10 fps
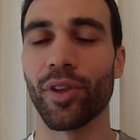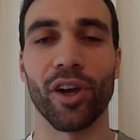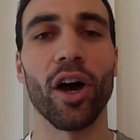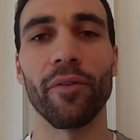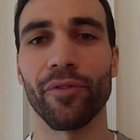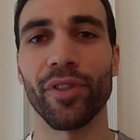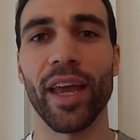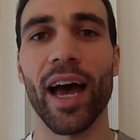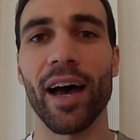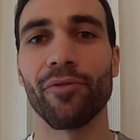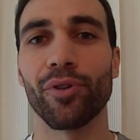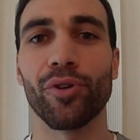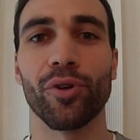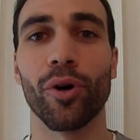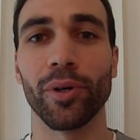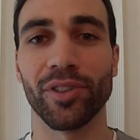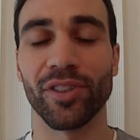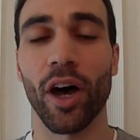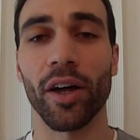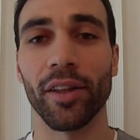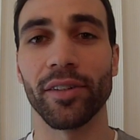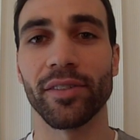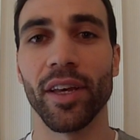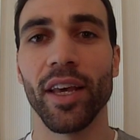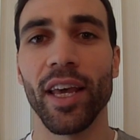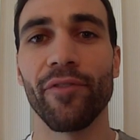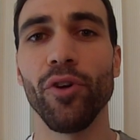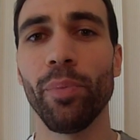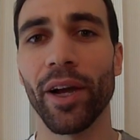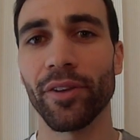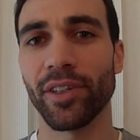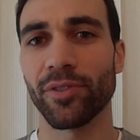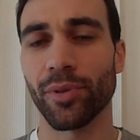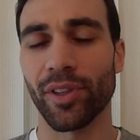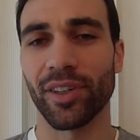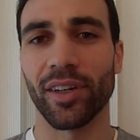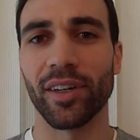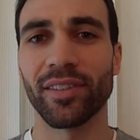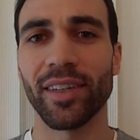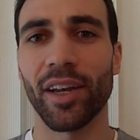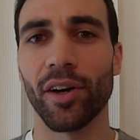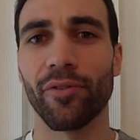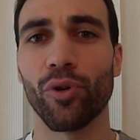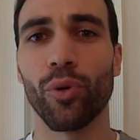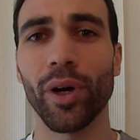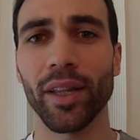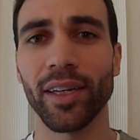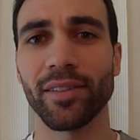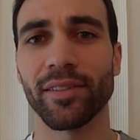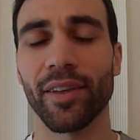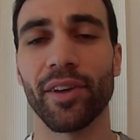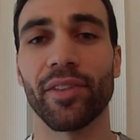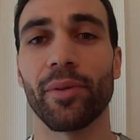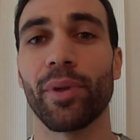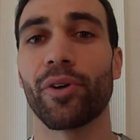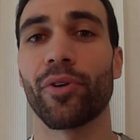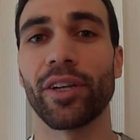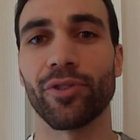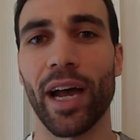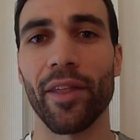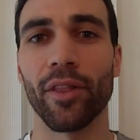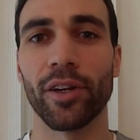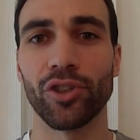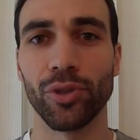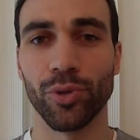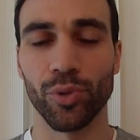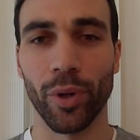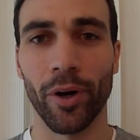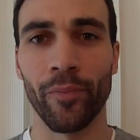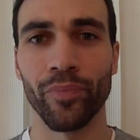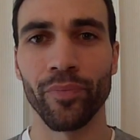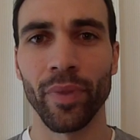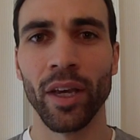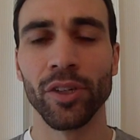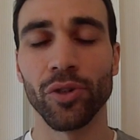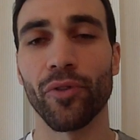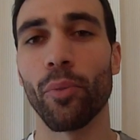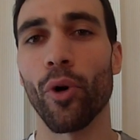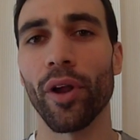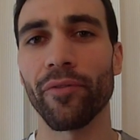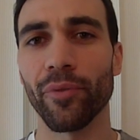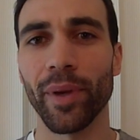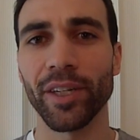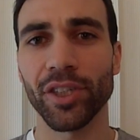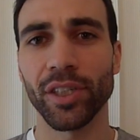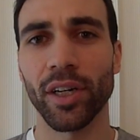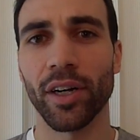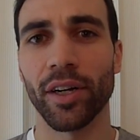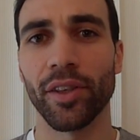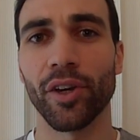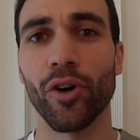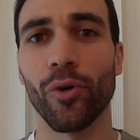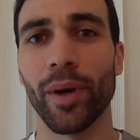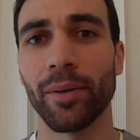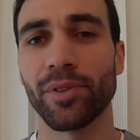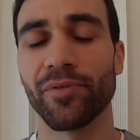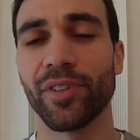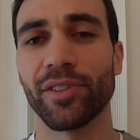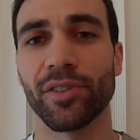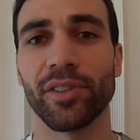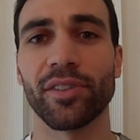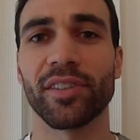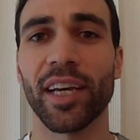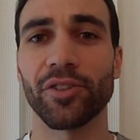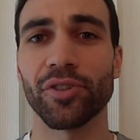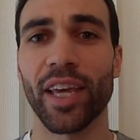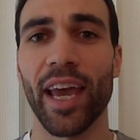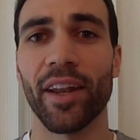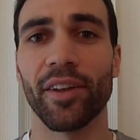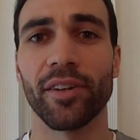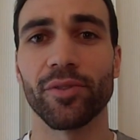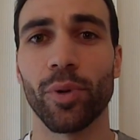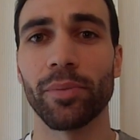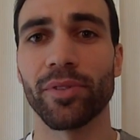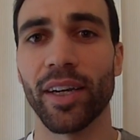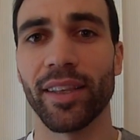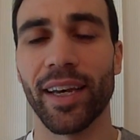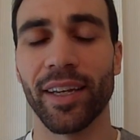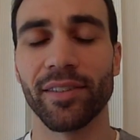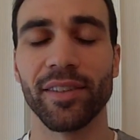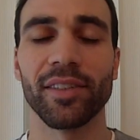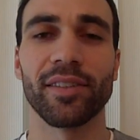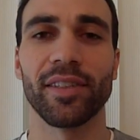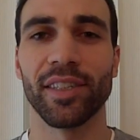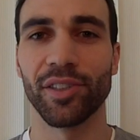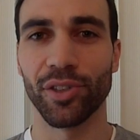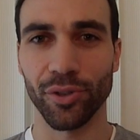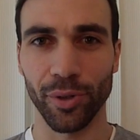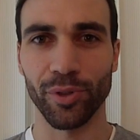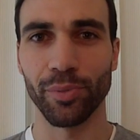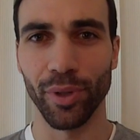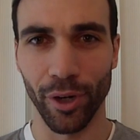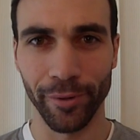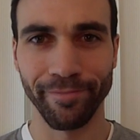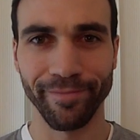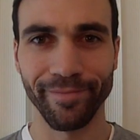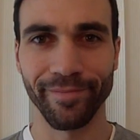the comfort they have when you're going sockless, if you pair these with a set of quick laces, I think they'd be a great triathlon shoe as well. So for more information on the GOmebs, visit Skechers Canada's website that is listed in the description below.